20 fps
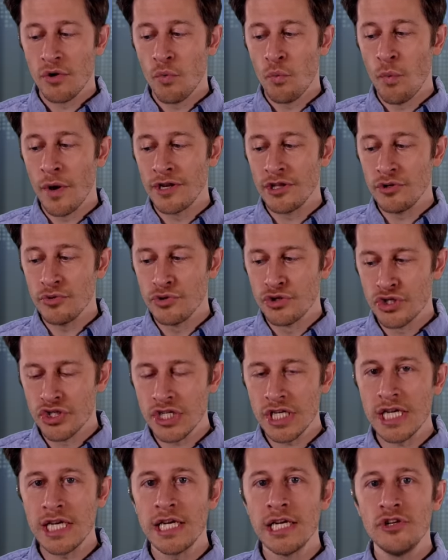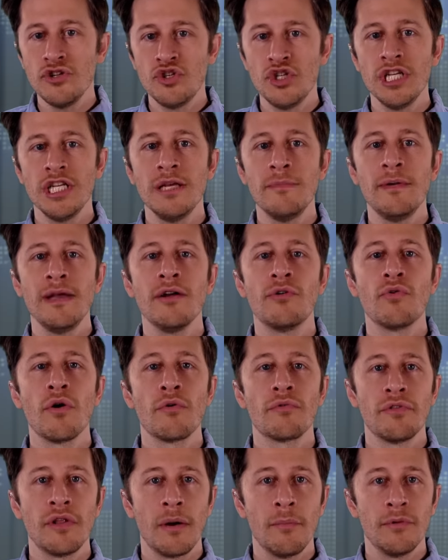when you see GDP
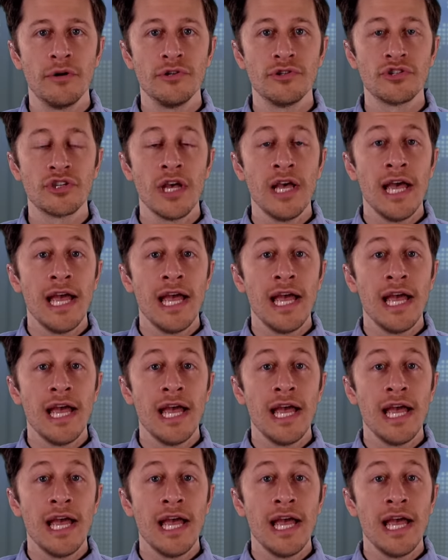growth numbers.